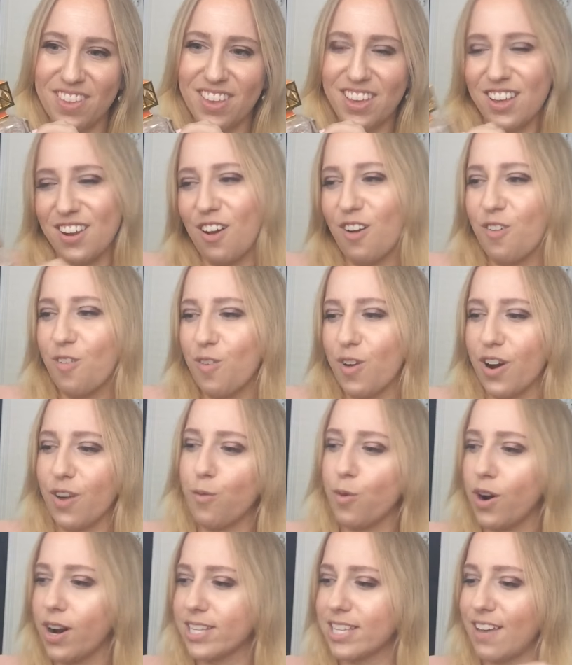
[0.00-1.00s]
you know,
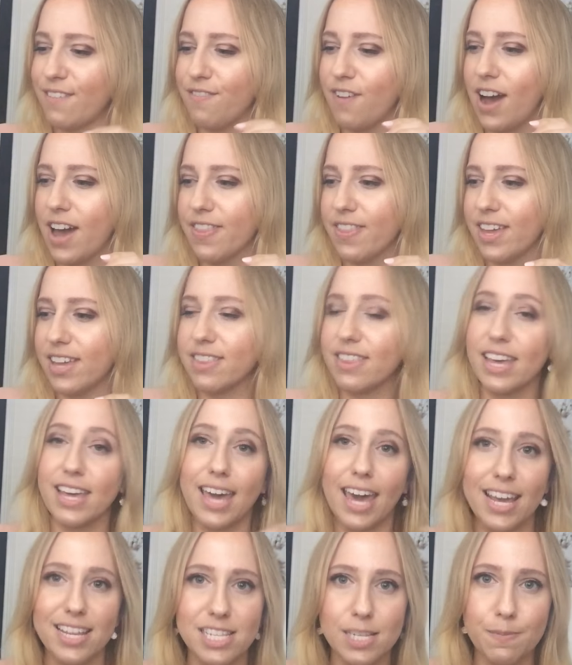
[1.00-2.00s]
whereas I find that
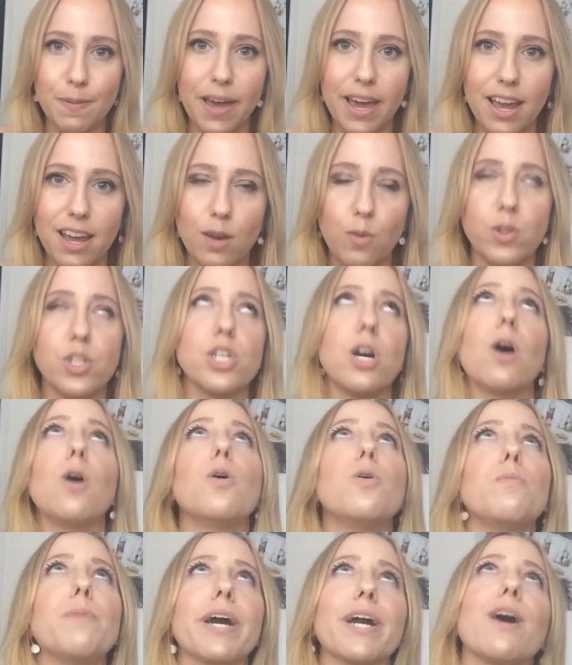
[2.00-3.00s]
Kate Spade, which,
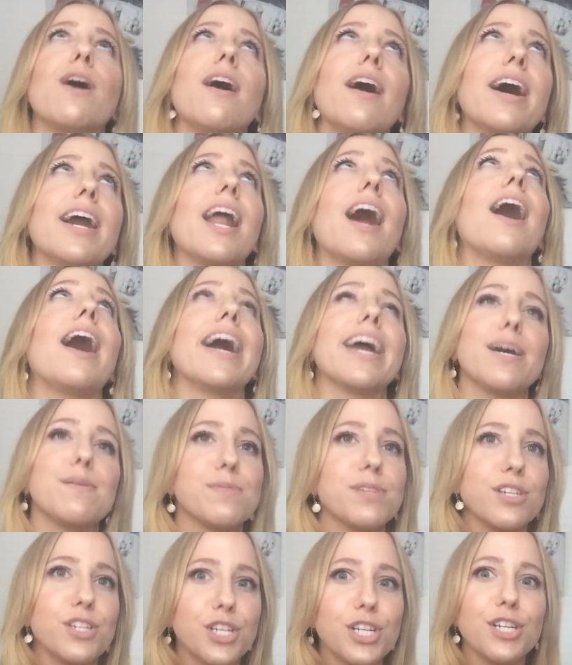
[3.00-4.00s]
oh my god, I am
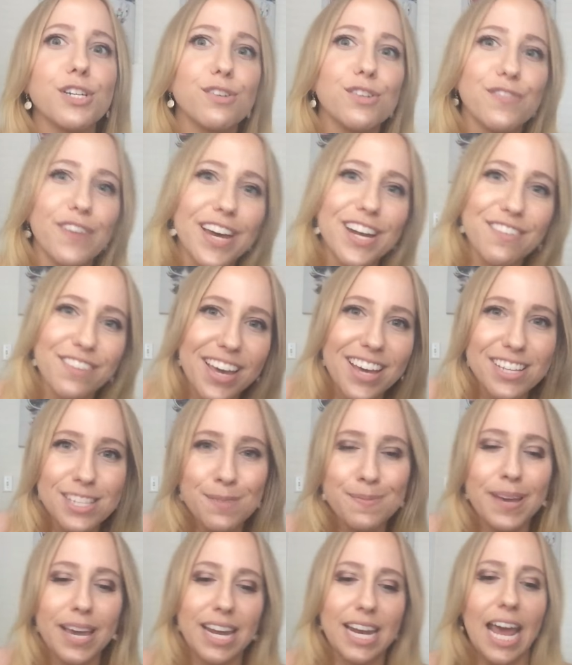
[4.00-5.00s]
such a huge fan of Kate
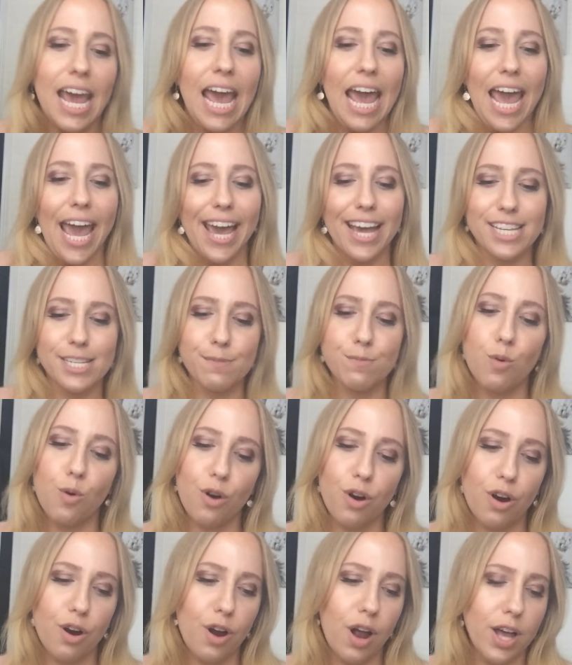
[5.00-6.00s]
Spade, is
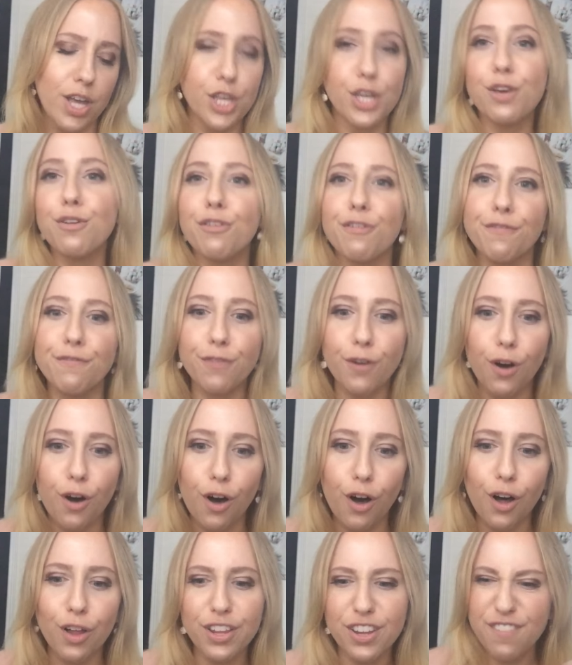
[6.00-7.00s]
more
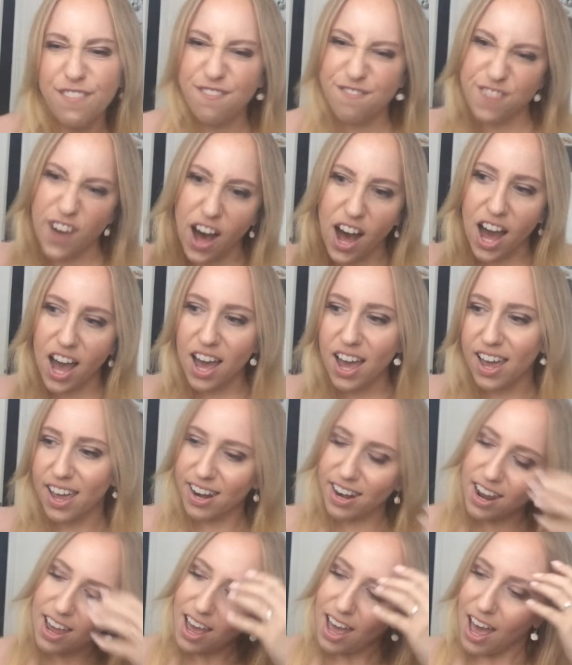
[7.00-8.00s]
youthful and
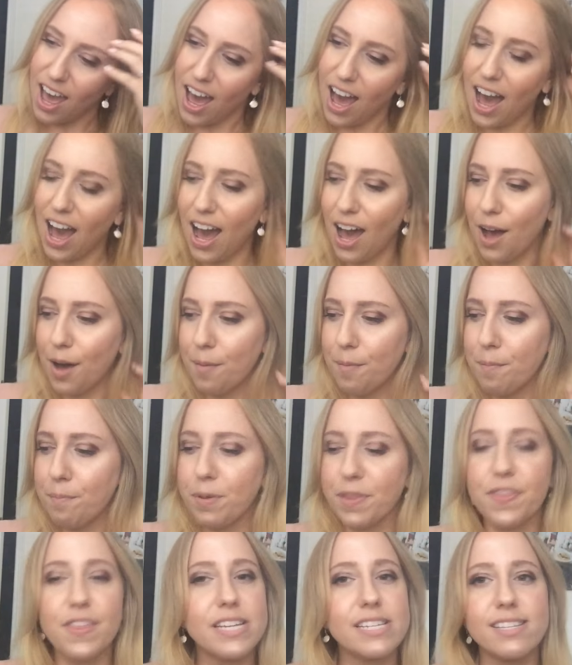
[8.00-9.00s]
fun,
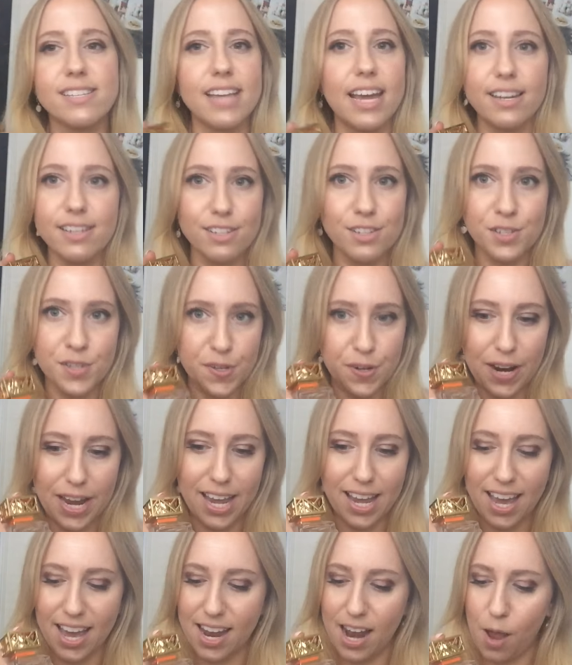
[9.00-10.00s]
but this scent is
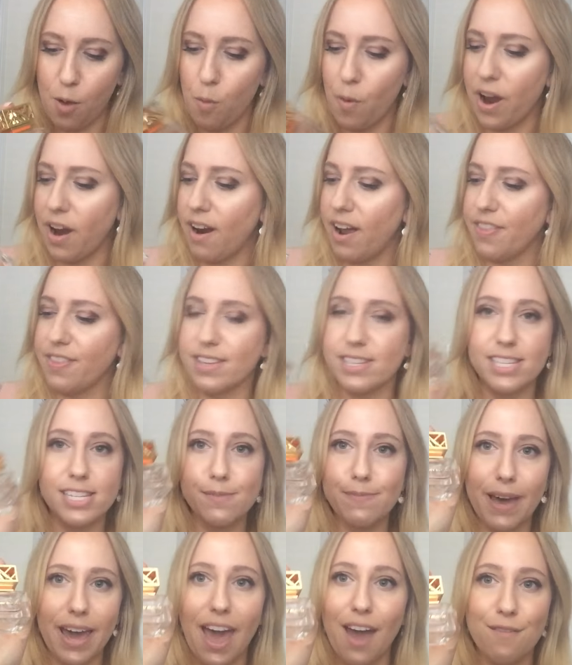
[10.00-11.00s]
great, and I wear it. This
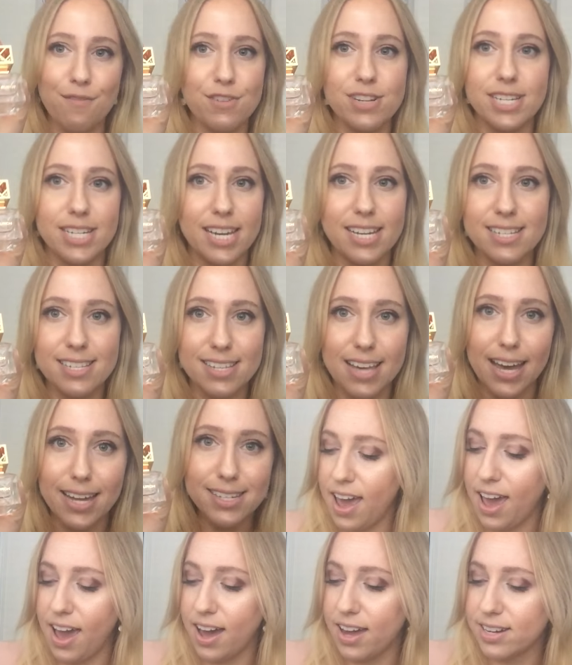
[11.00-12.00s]
is my everyday
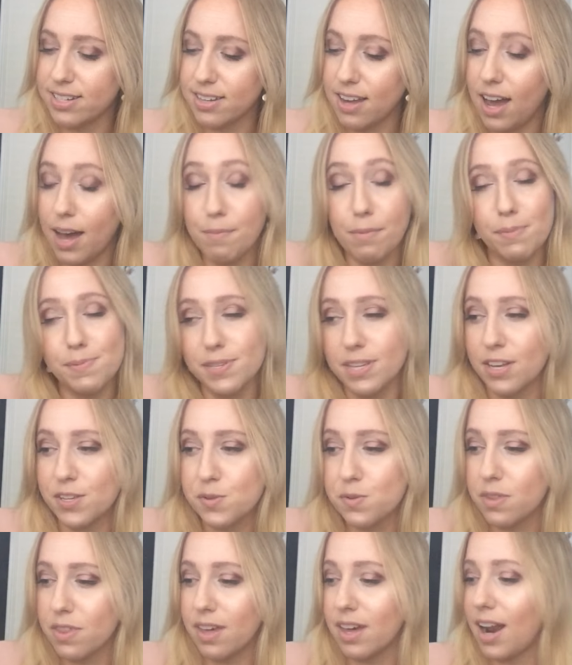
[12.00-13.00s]
scent, and I'm
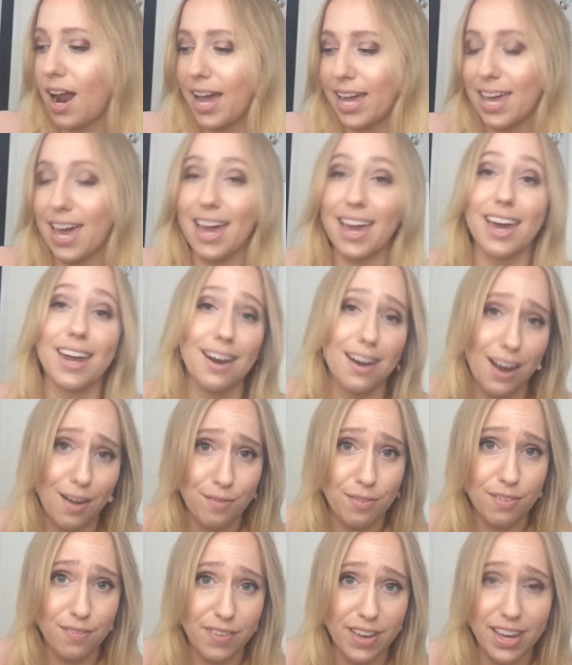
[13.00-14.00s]
obsessed with it. I can't get
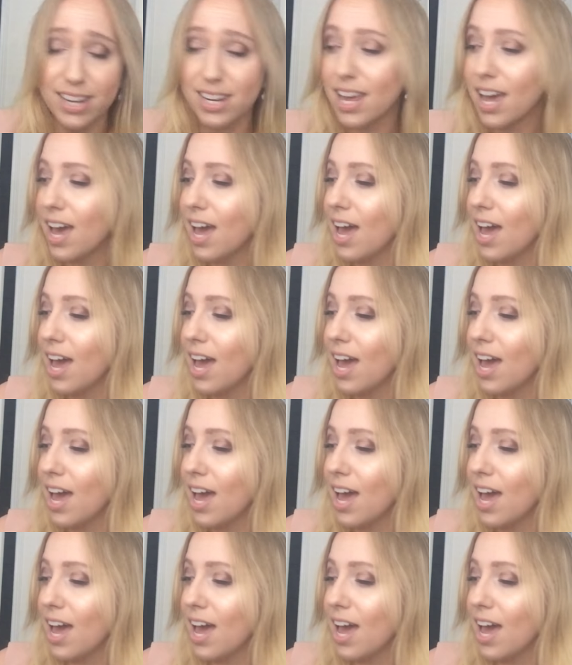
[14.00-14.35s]
enough of it.